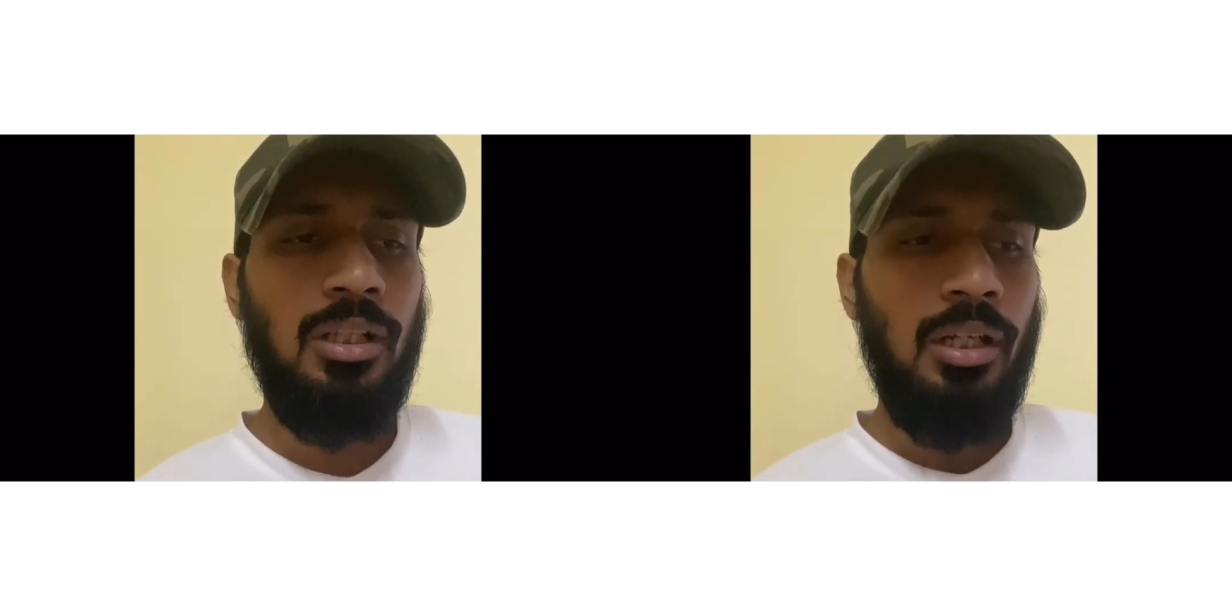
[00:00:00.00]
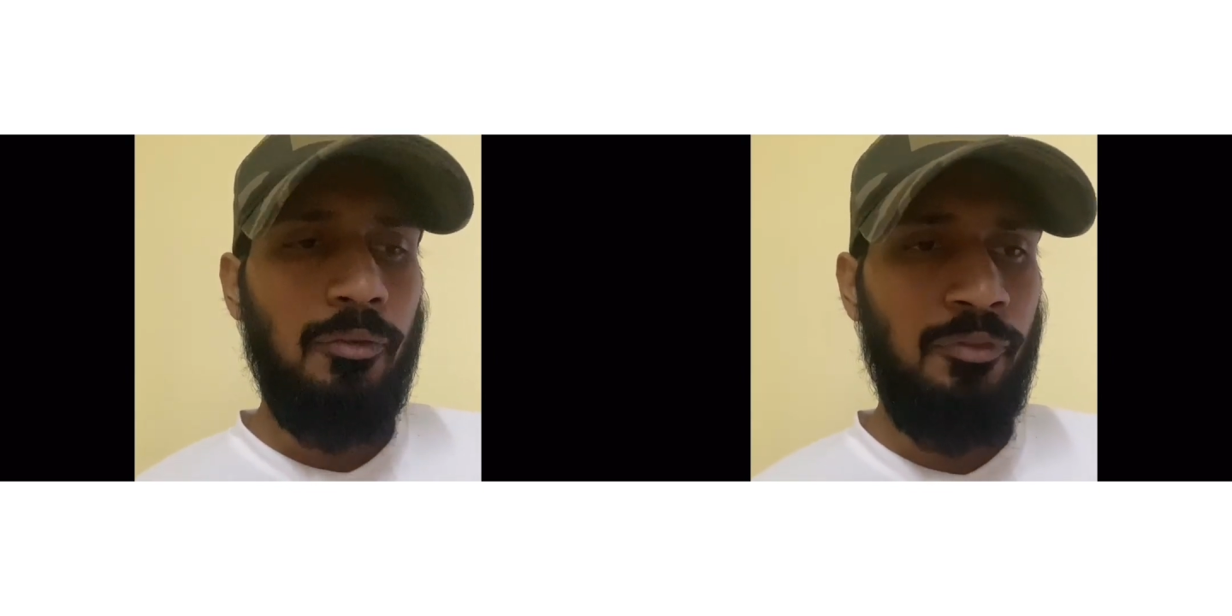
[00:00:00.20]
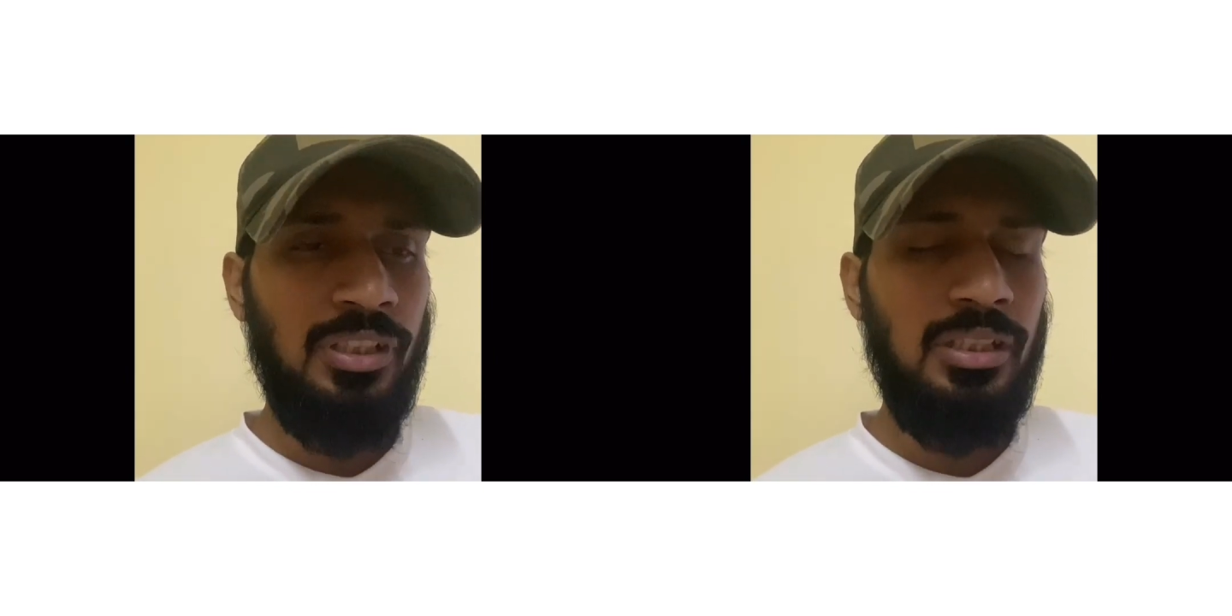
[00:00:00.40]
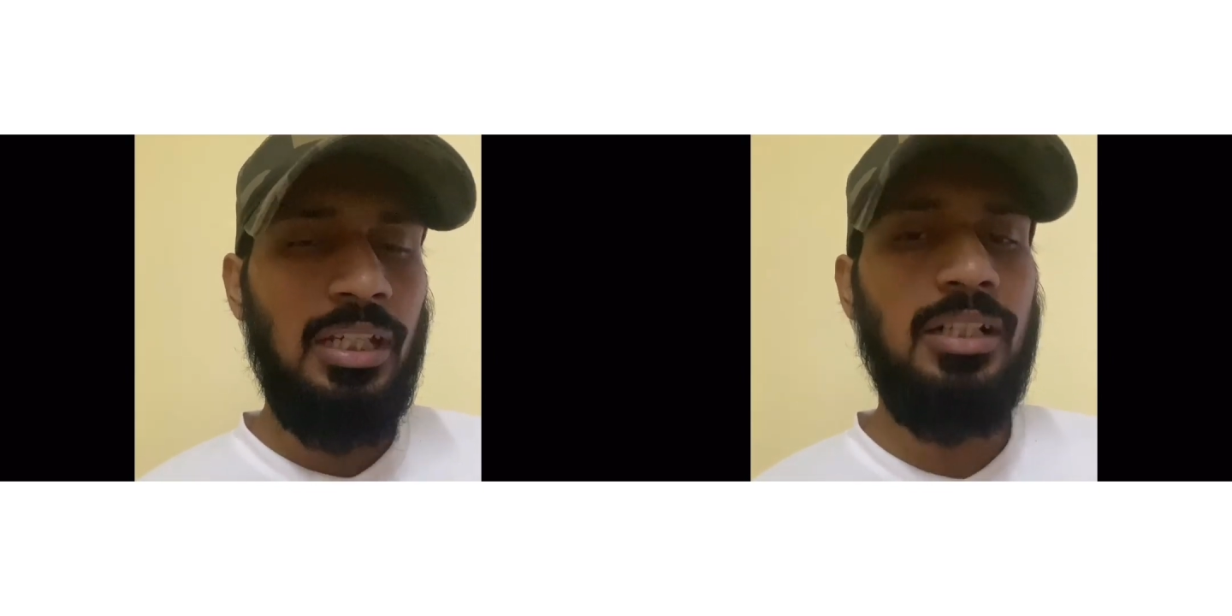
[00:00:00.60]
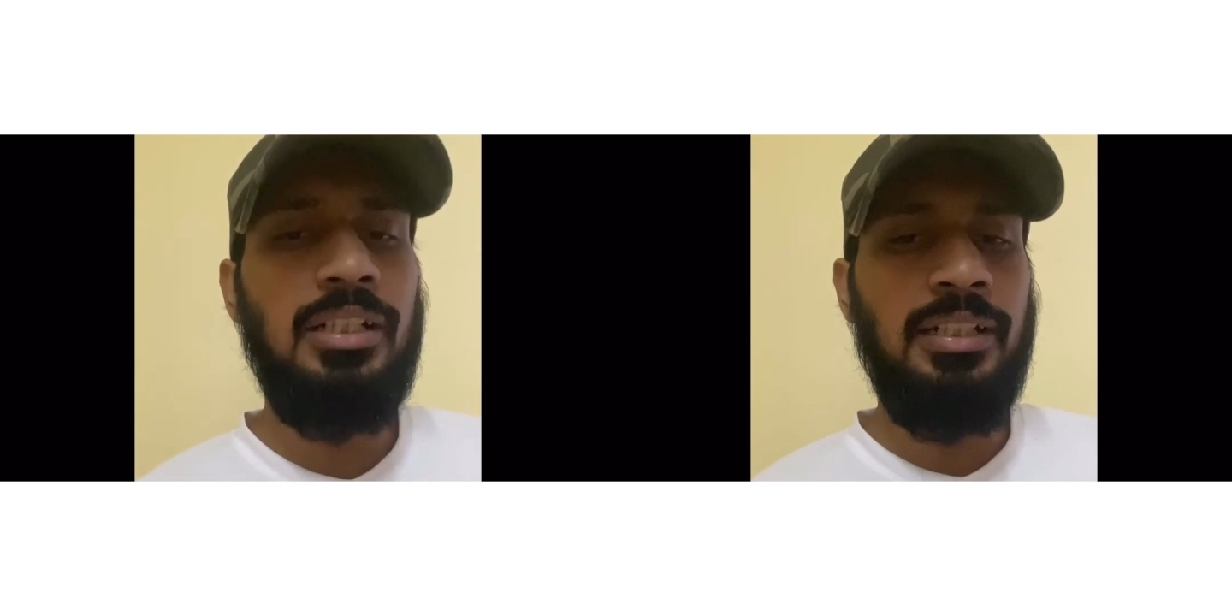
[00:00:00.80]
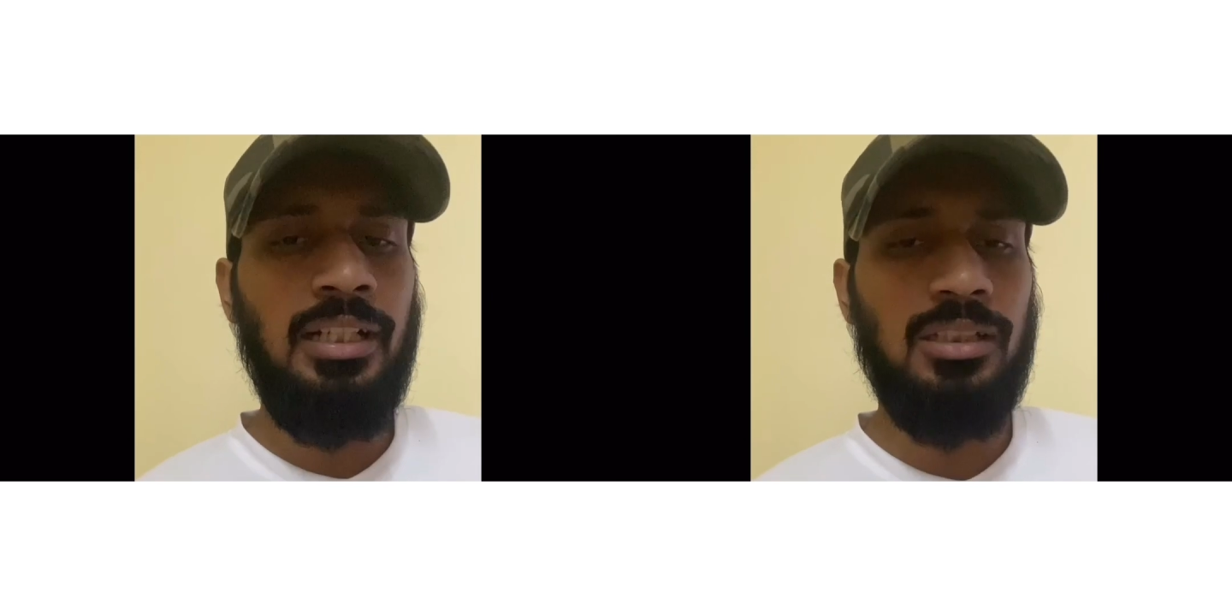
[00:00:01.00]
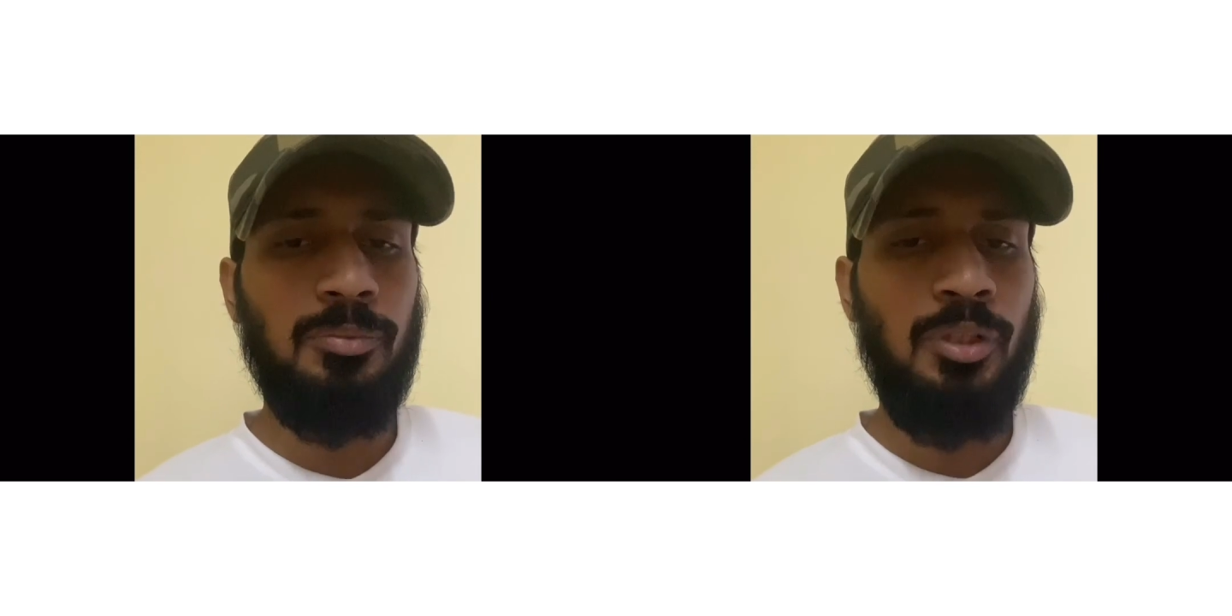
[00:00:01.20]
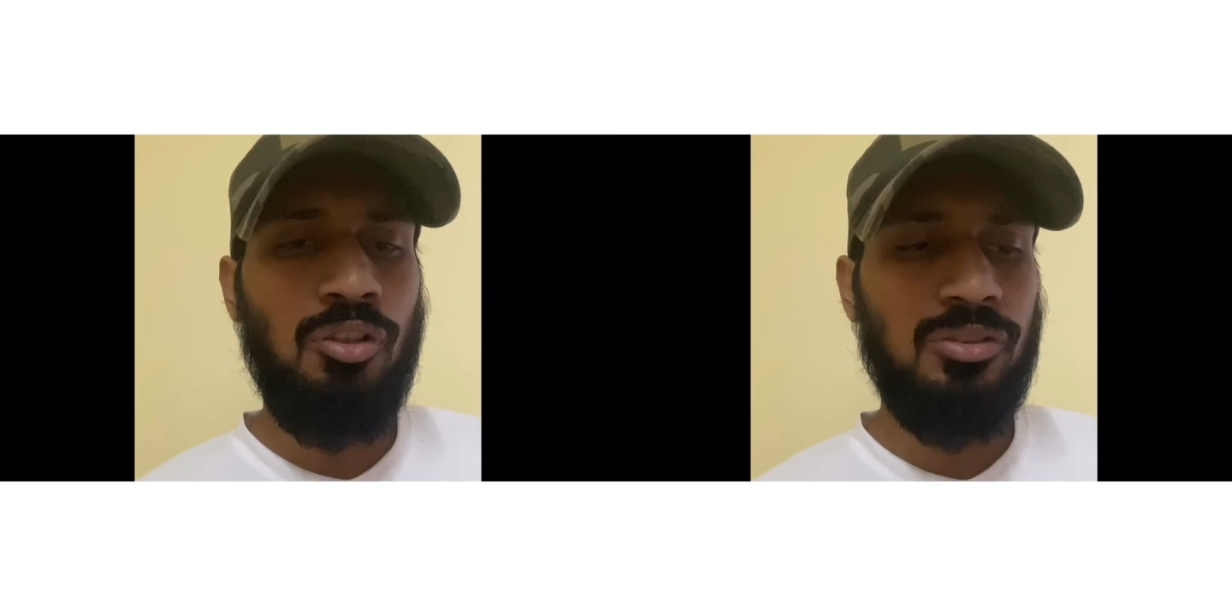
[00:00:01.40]
with their details,
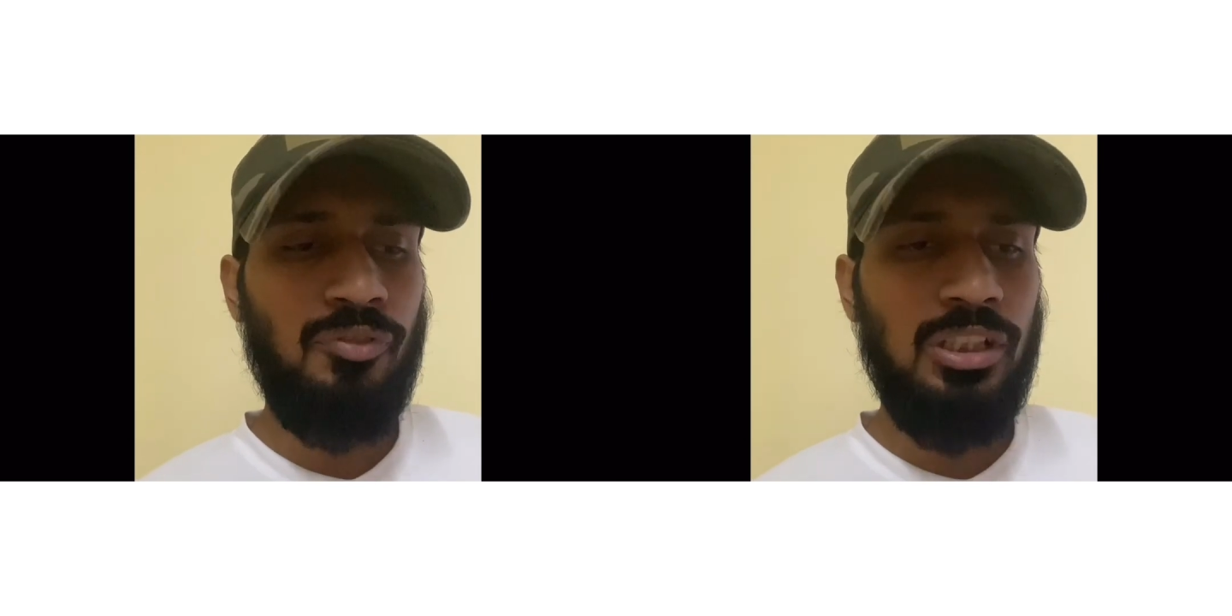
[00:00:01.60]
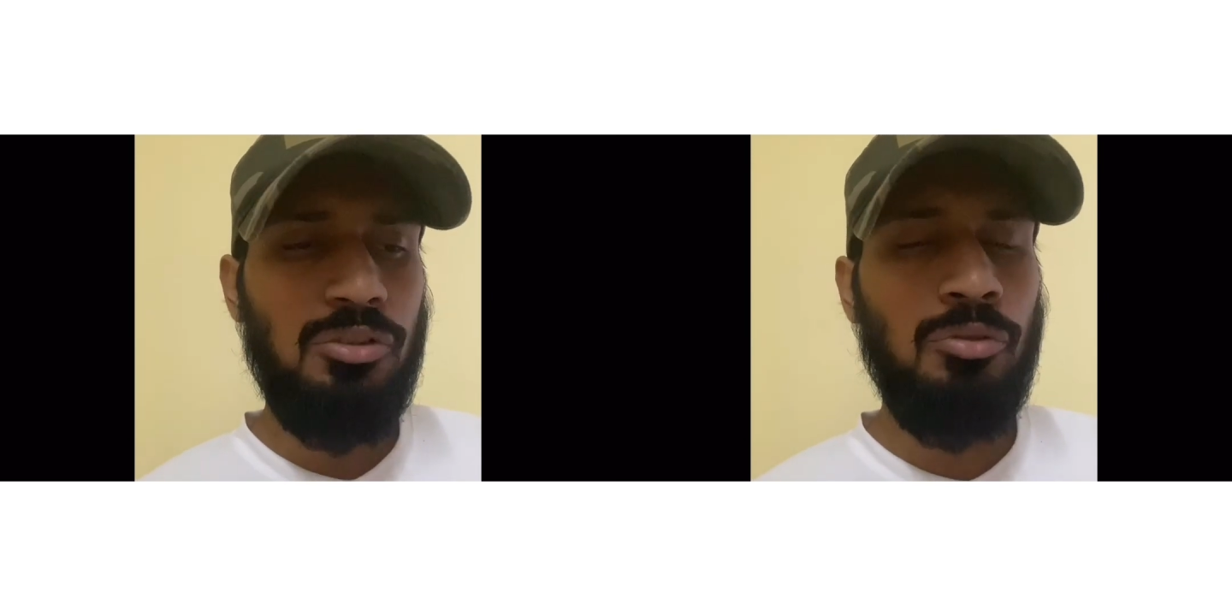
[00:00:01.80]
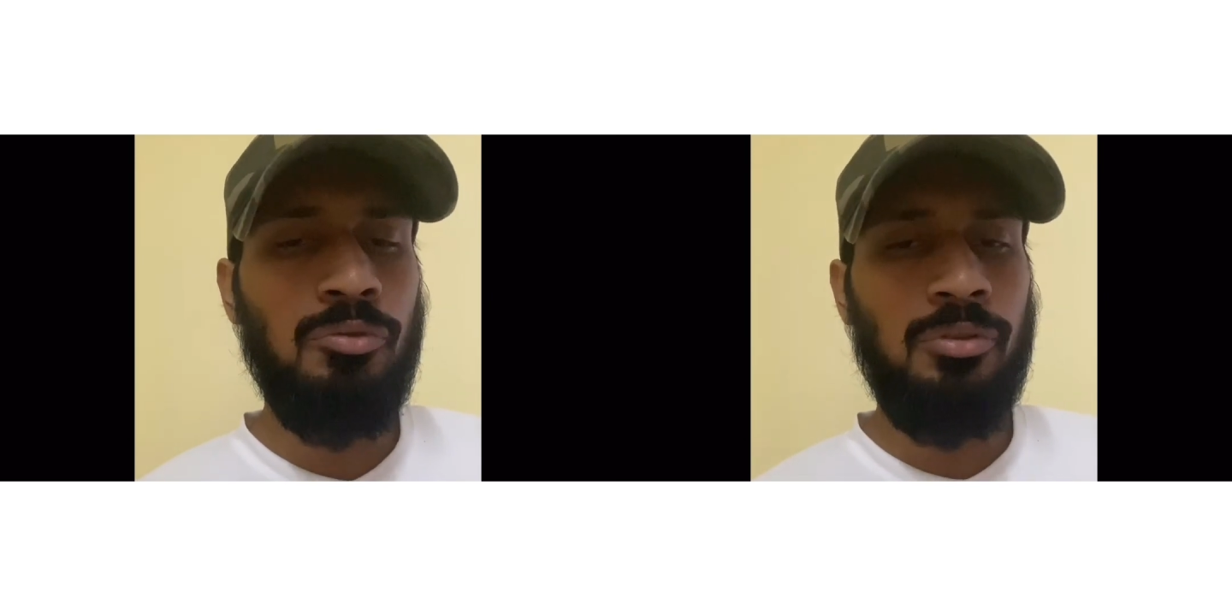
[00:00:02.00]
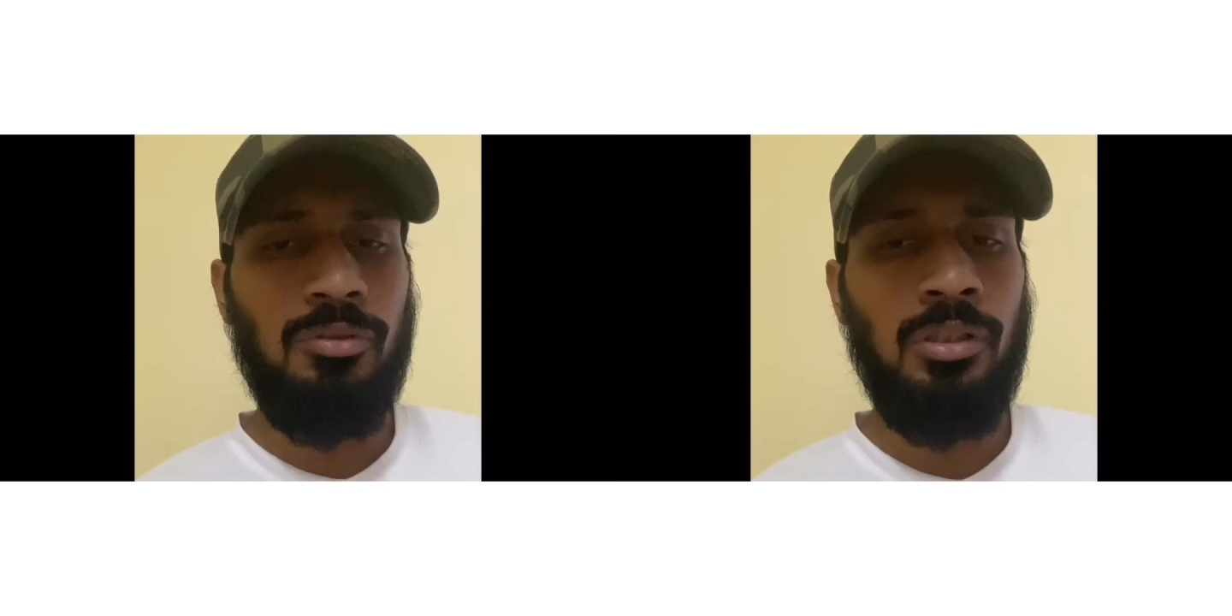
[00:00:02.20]
because once you